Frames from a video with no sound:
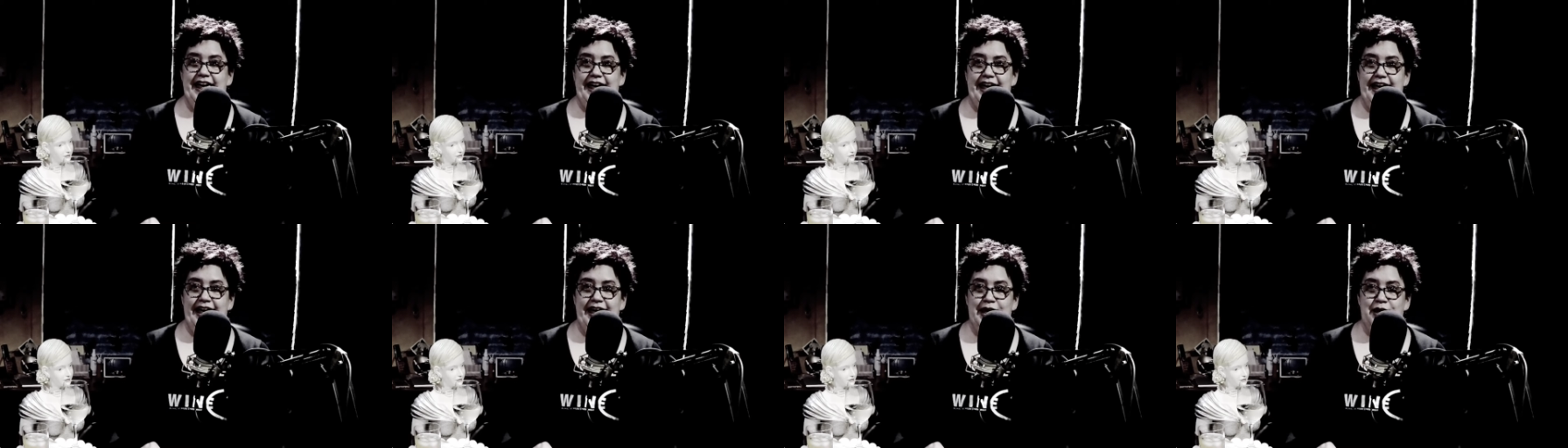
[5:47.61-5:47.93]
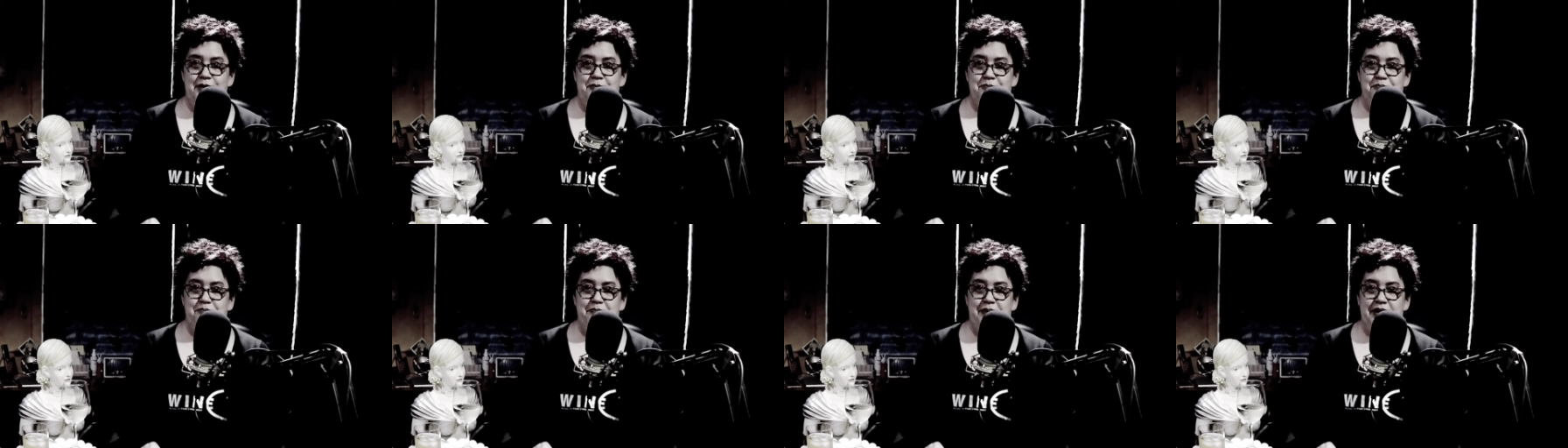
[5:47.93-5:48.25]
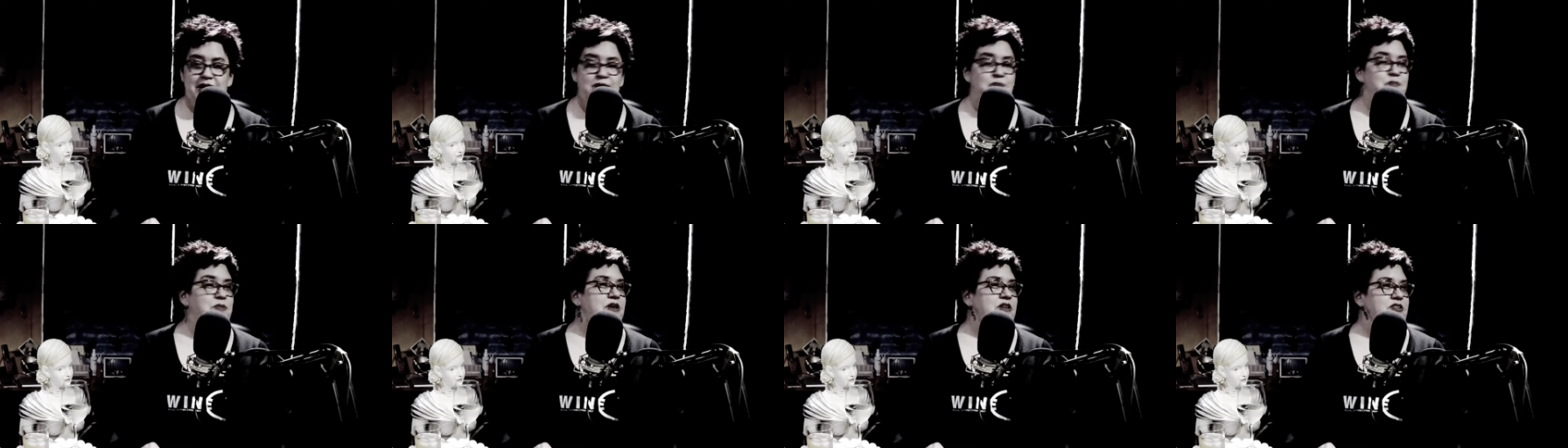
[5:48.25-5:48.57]
and
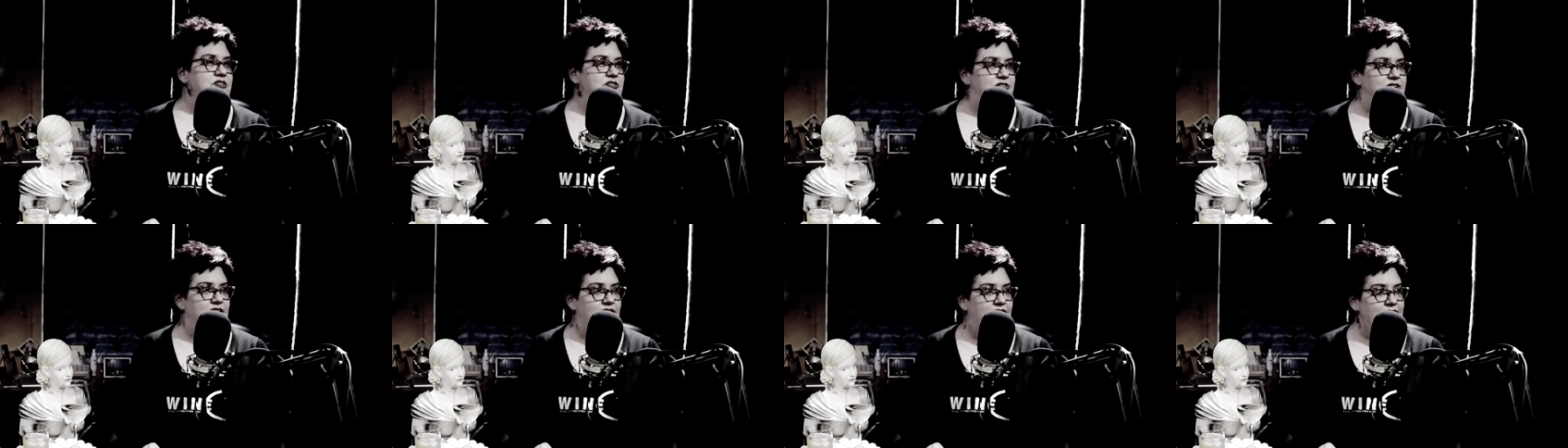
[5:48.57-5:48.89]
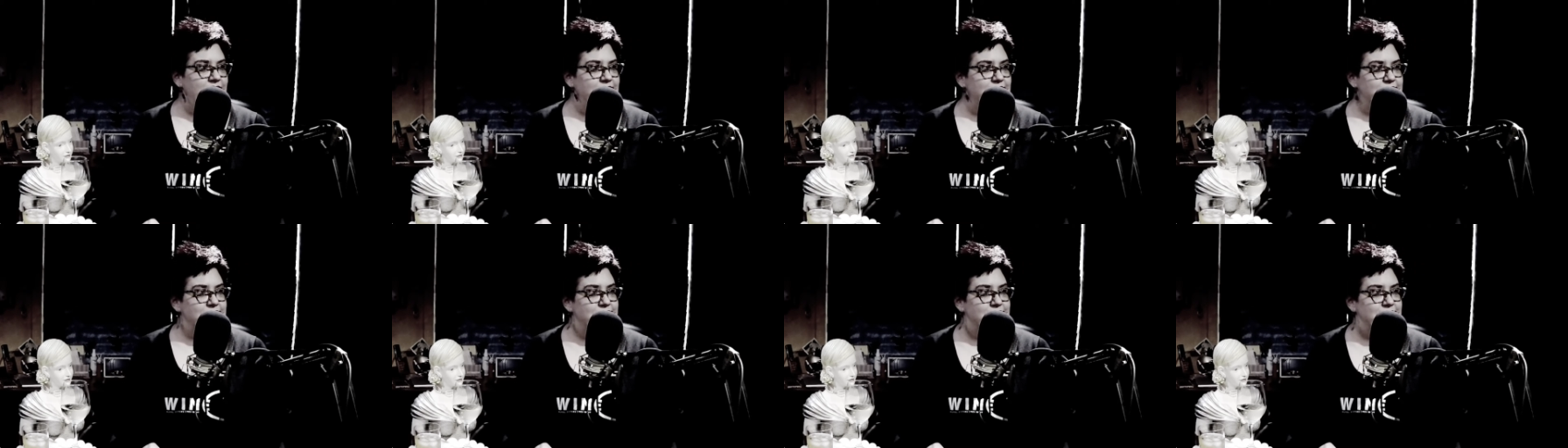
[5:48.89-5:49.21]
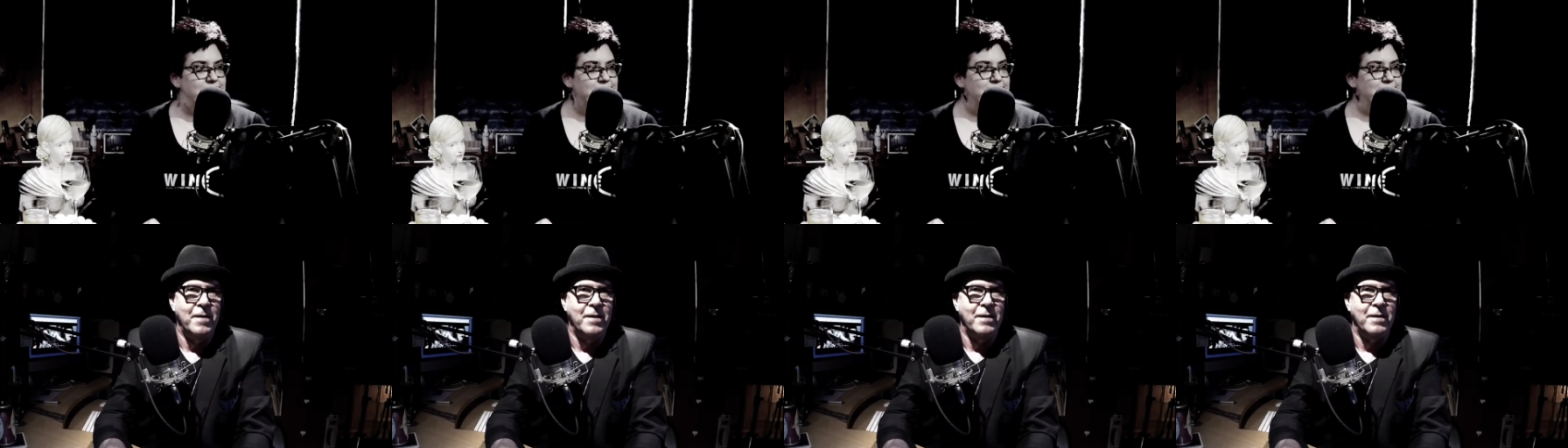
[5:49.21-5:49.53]

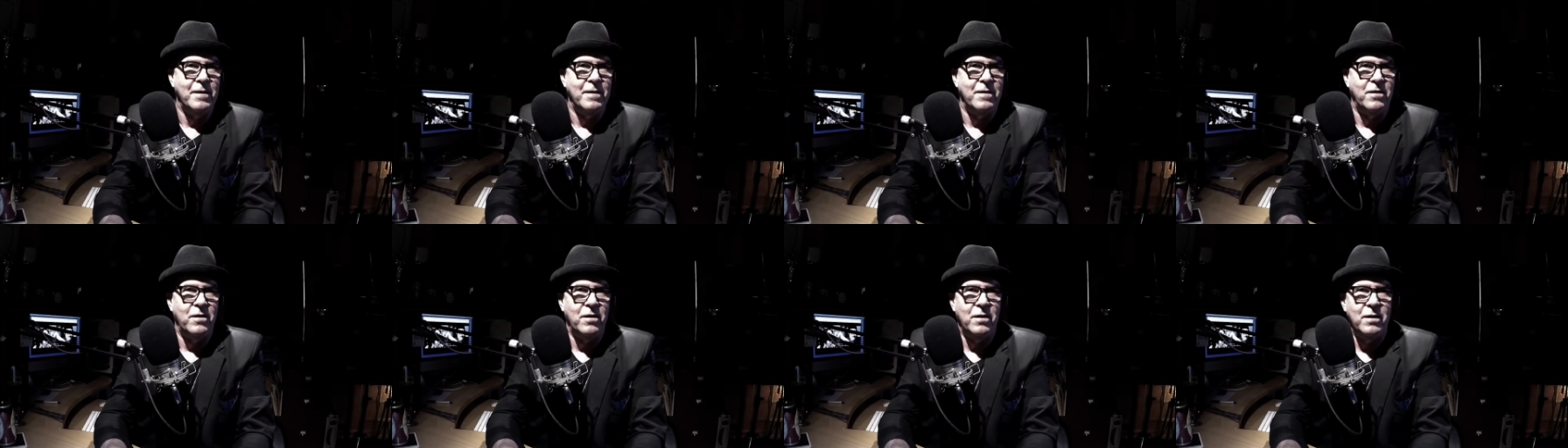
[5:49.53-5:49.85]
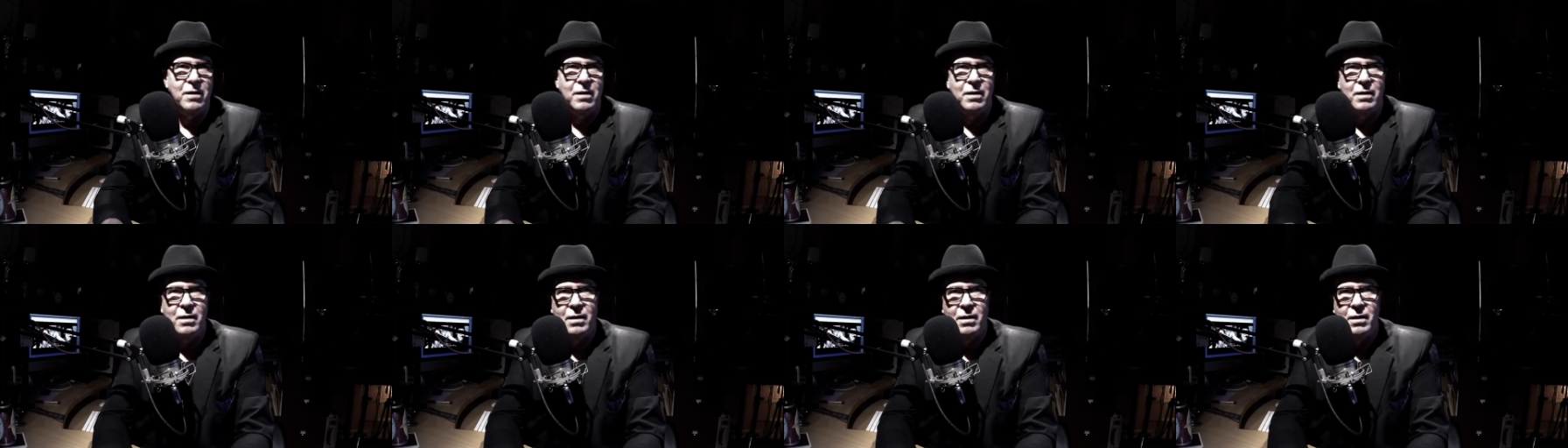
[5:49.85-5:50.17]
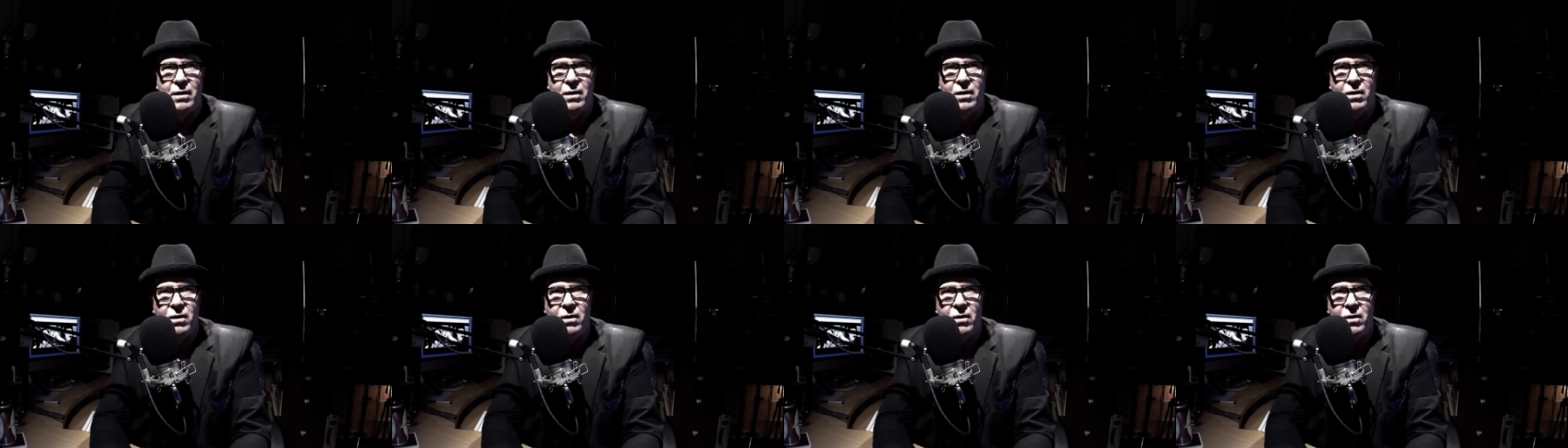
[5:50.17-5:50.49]
babysat. Or sort of,
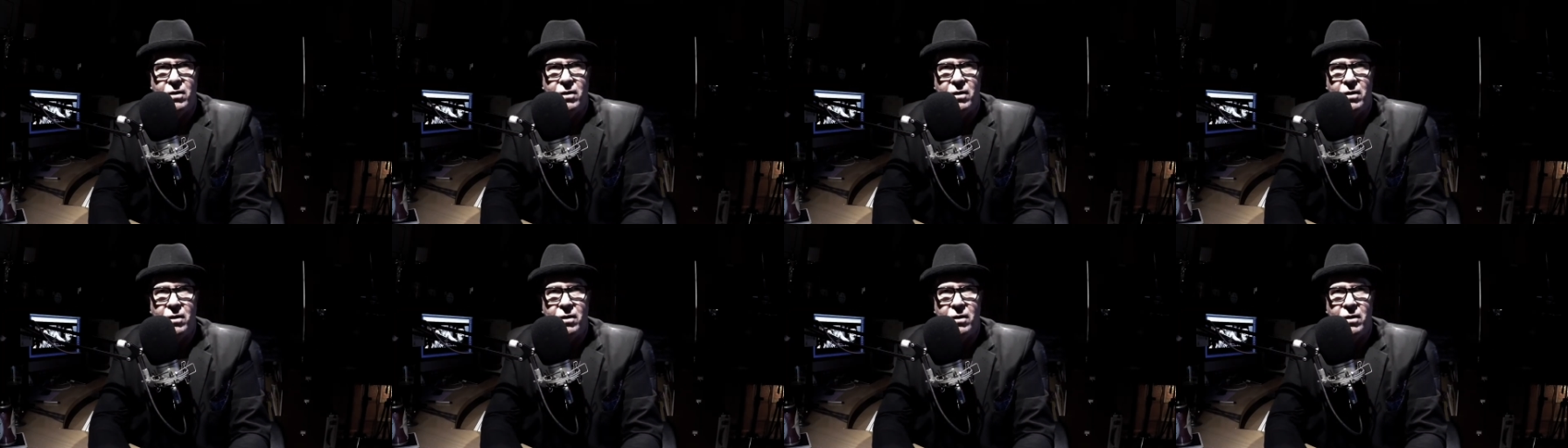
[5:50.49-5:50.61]
there was...